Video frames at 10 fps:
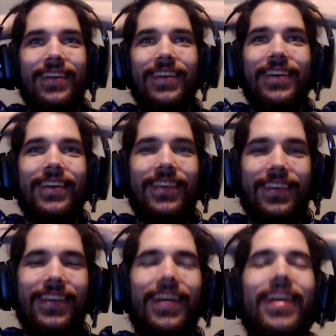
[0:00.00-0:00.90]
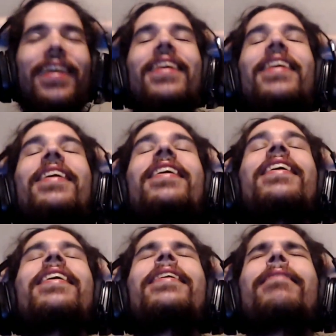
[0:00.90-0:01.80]
And now he has a hat
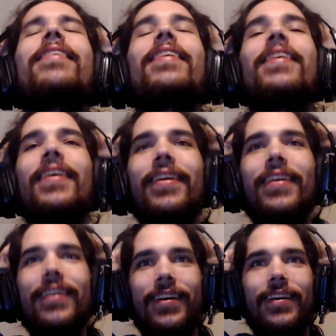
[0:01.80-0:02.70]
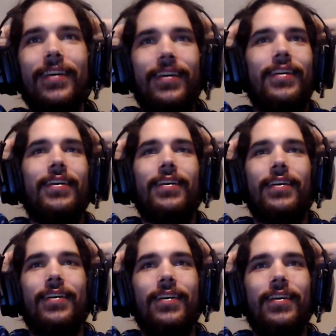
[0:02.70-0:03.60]
called Fatal Cutie, and I really want
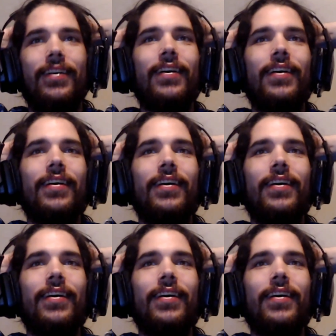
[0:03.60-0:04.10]
that hat.